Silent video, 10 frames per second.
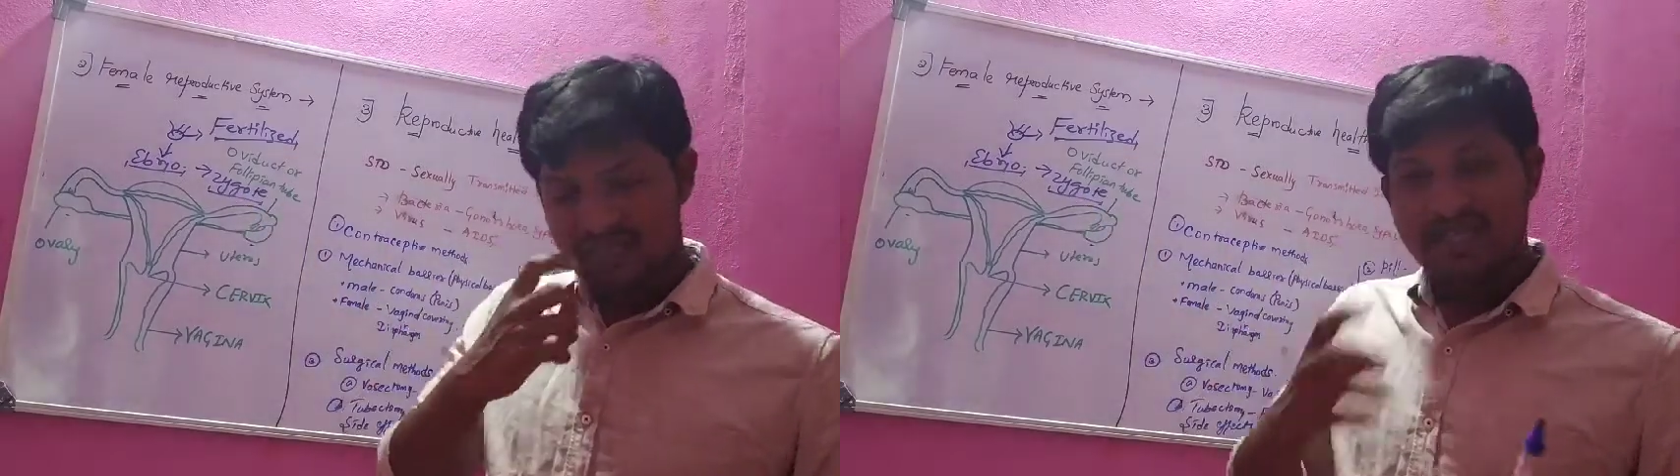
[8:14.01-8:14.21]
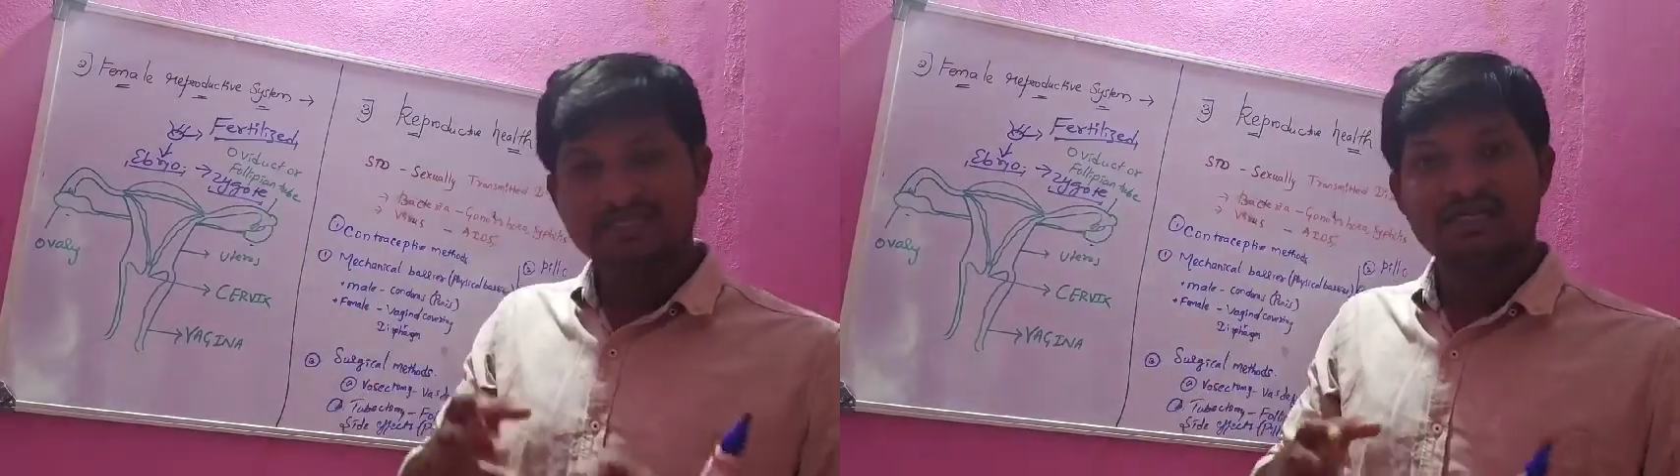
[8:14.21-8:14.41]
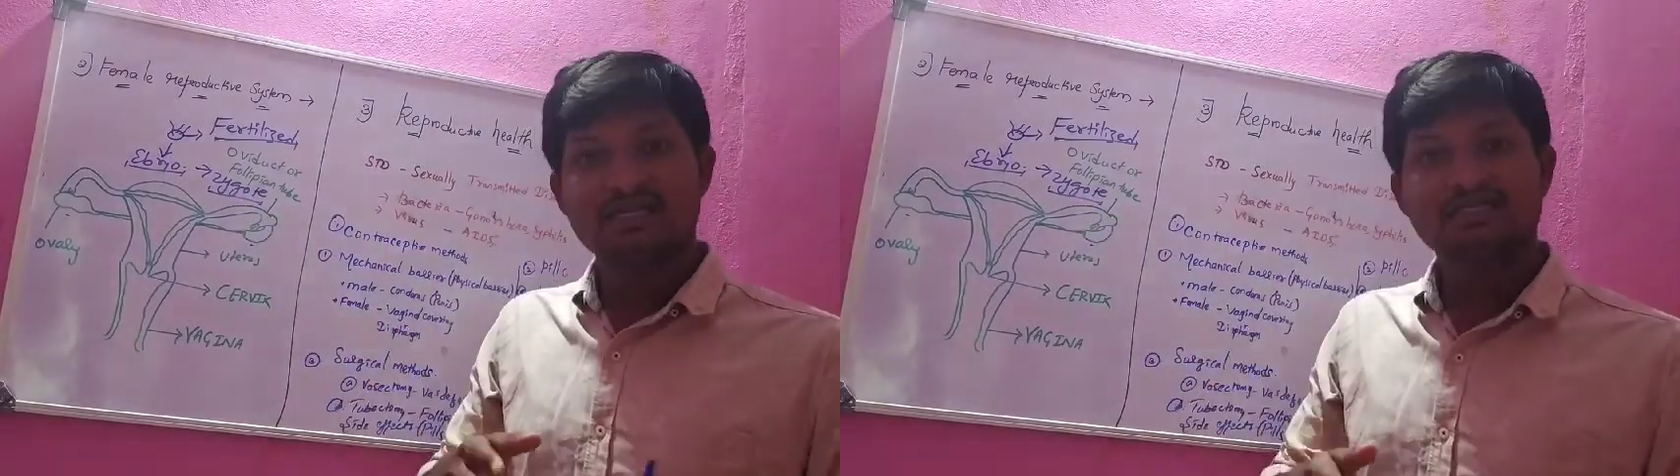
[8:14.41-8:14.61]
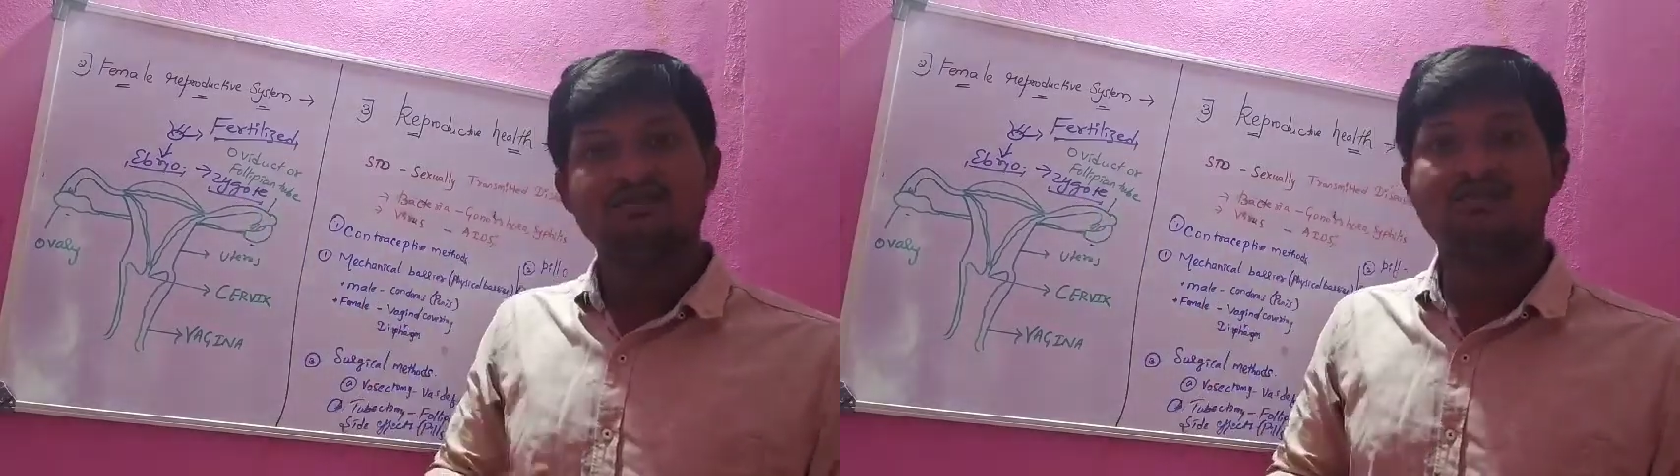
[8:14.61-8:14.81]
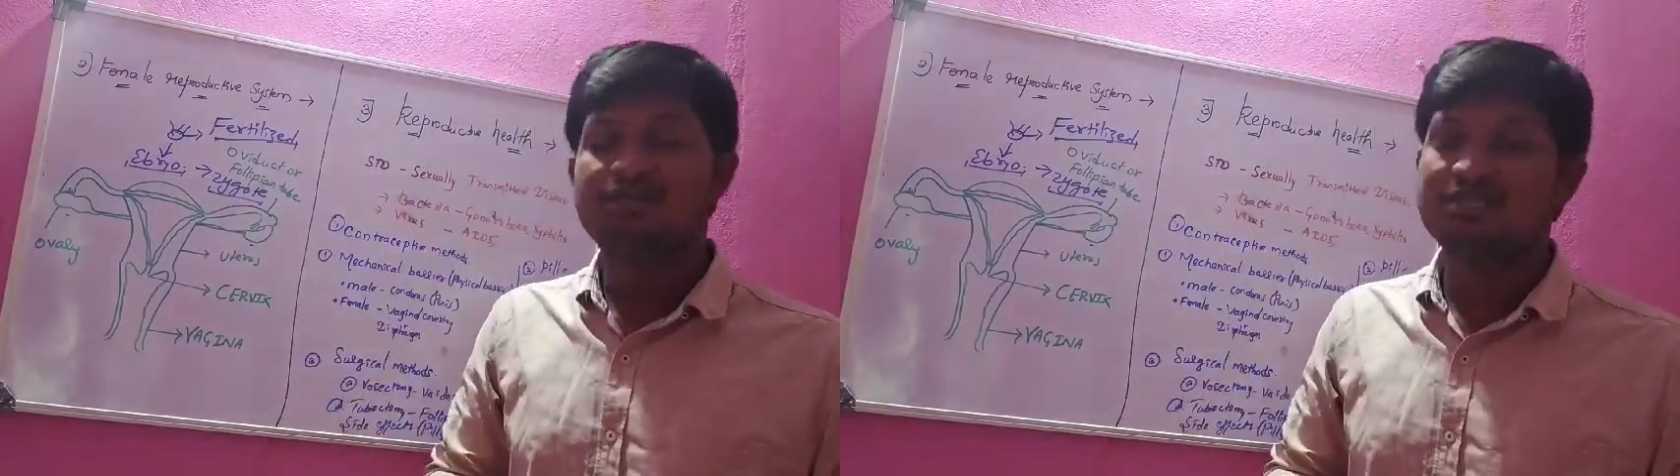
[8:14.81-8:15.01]

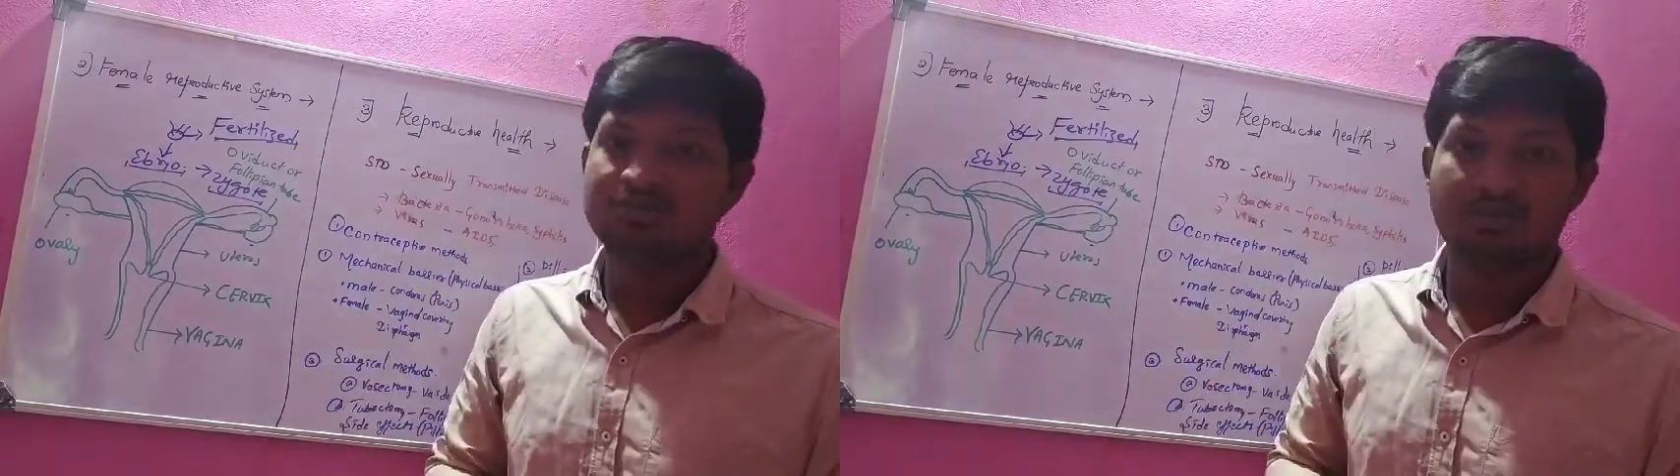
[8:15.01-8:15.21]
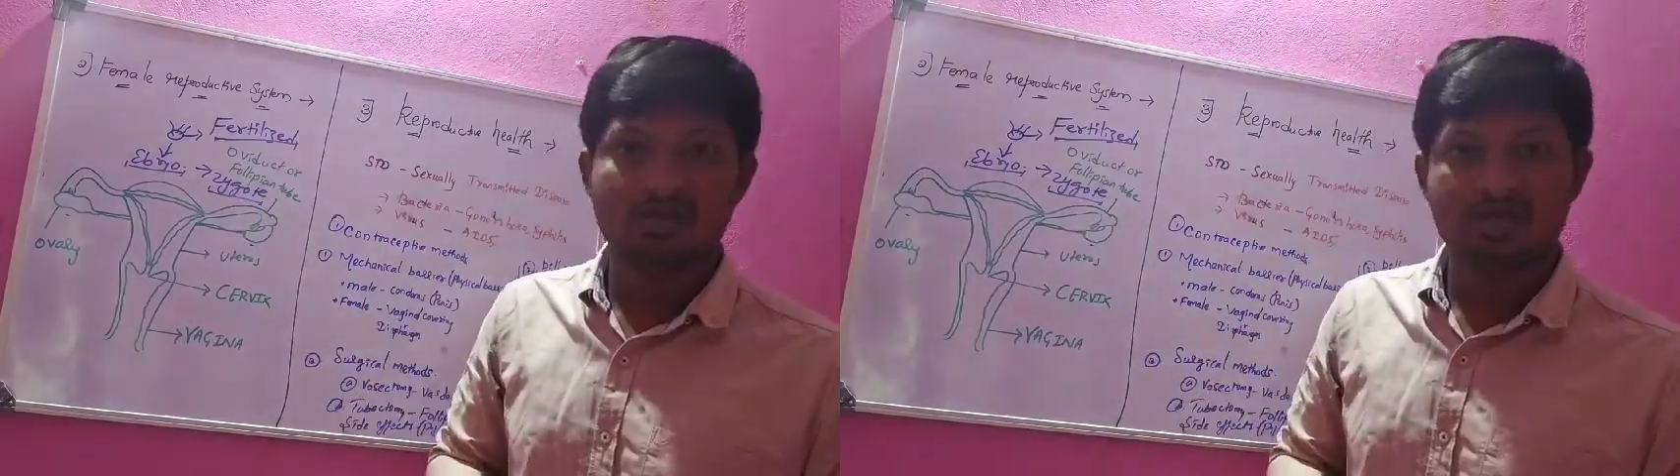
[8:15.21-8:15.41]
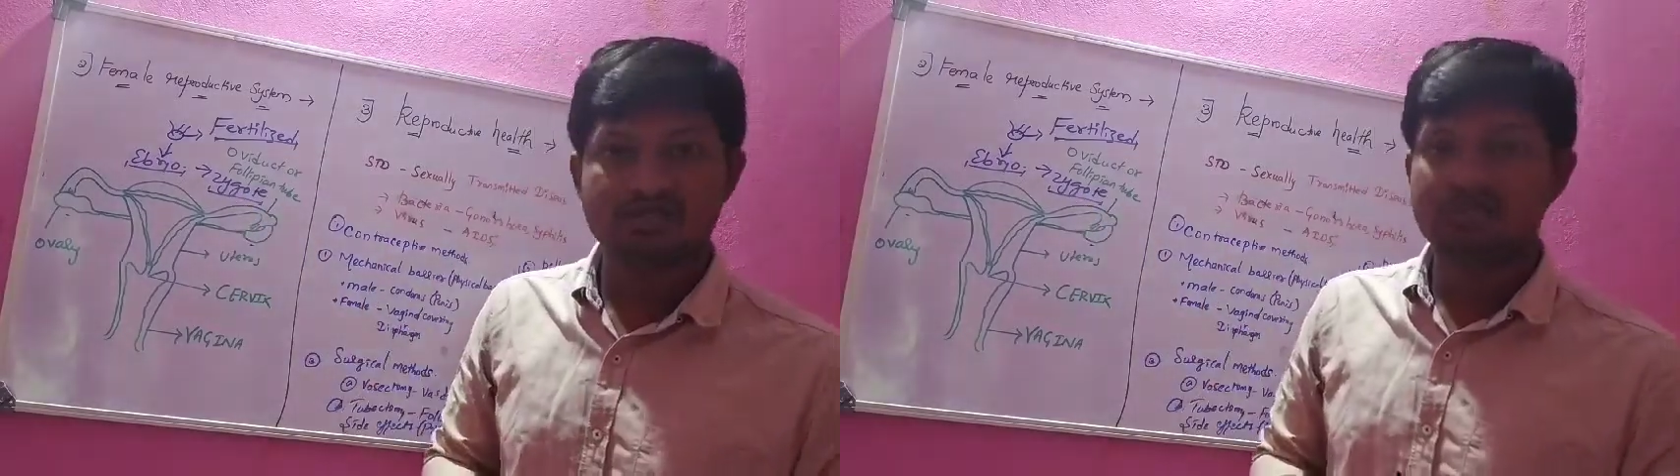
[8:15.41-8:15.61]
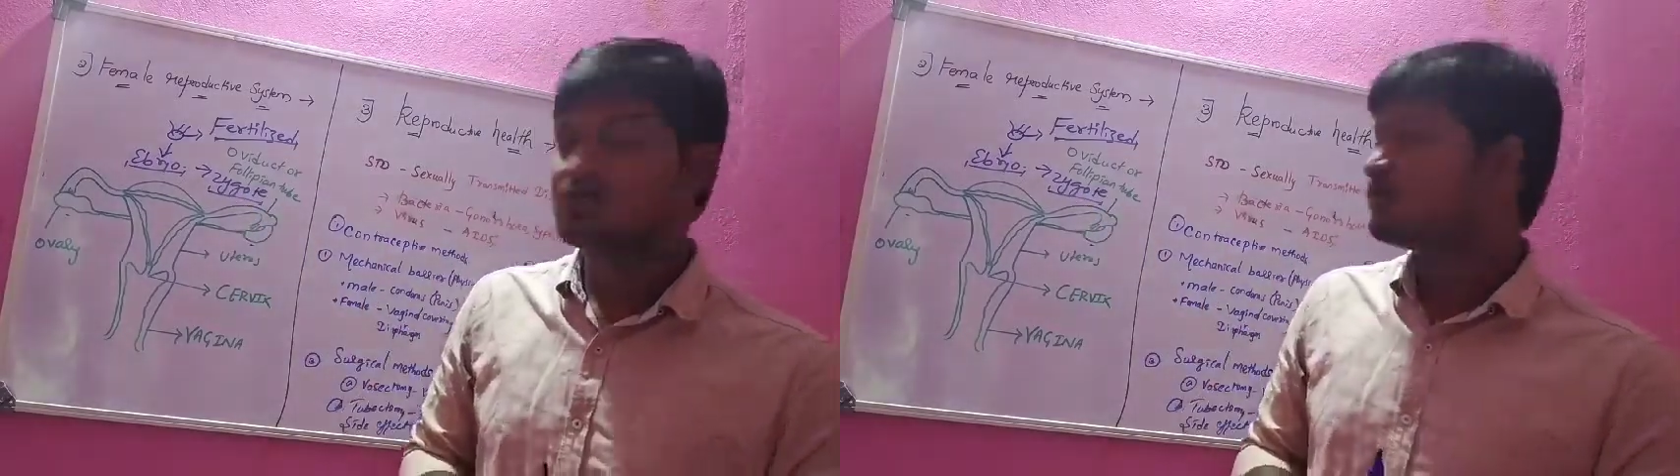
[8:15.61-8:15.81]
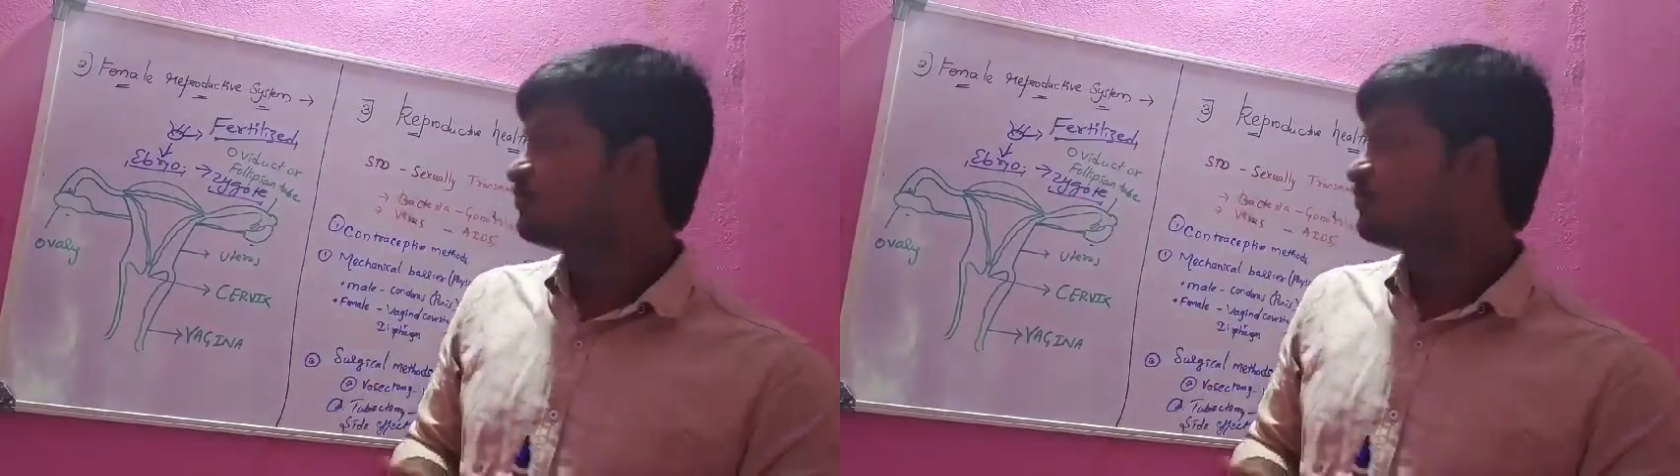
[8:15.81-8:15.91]
excretes waste products. No?